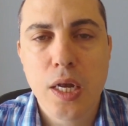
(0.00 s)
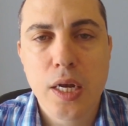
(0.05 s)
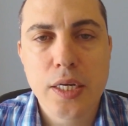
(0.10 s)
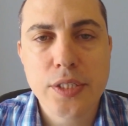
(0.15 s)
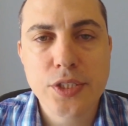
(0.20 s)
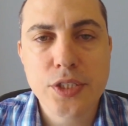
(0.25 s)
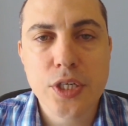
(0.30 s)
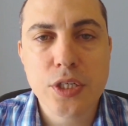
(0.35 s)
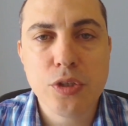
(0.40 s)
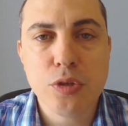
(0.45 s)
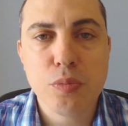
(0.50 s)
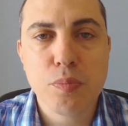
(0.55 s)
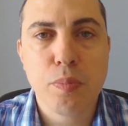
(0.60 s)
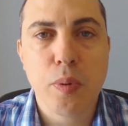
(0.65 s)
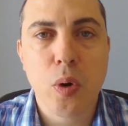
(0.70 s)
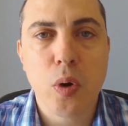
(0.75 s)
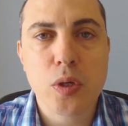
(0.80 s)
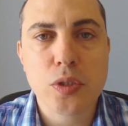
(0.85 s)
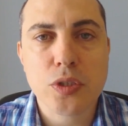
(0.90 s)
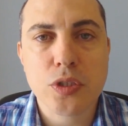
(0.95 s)
Let's say you
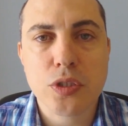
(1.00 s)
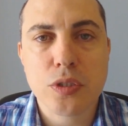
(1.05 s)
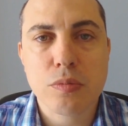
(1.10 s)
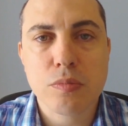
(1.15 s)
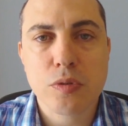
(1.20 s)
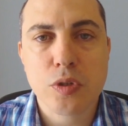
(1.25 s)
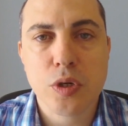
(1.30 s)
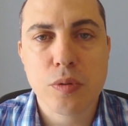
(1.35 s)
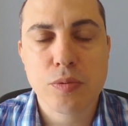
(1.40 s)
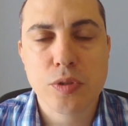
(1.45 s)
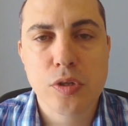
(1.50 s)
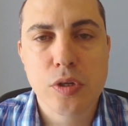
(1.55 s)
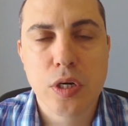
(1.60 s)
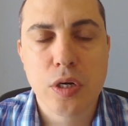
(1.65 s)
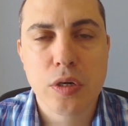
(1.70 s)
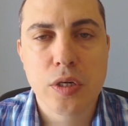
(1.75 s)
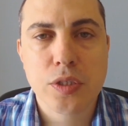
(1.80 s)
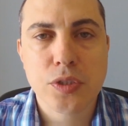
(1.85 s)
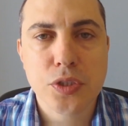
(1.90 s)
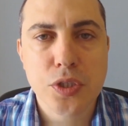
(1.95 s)
bought some
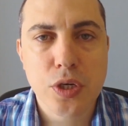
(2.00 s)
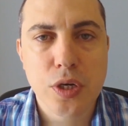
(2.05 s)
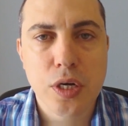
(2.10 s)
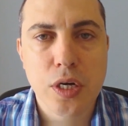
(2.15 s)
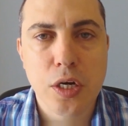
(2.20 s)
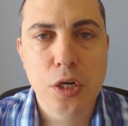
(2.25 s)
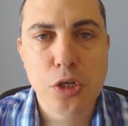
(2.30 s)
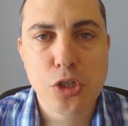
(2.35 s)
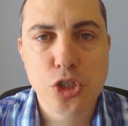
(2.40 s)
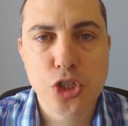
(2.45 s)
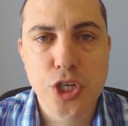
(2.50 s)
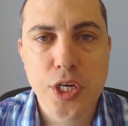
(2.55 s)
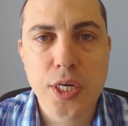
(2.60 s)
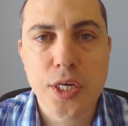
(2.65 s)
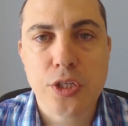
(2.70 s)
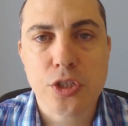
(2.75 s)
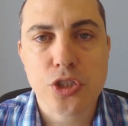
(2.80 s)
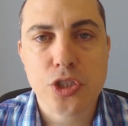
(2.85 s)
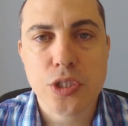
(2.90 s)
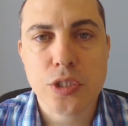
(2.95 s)
cryptocurrency on an
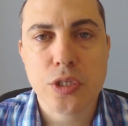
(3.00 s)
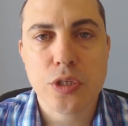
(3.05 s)
exchange,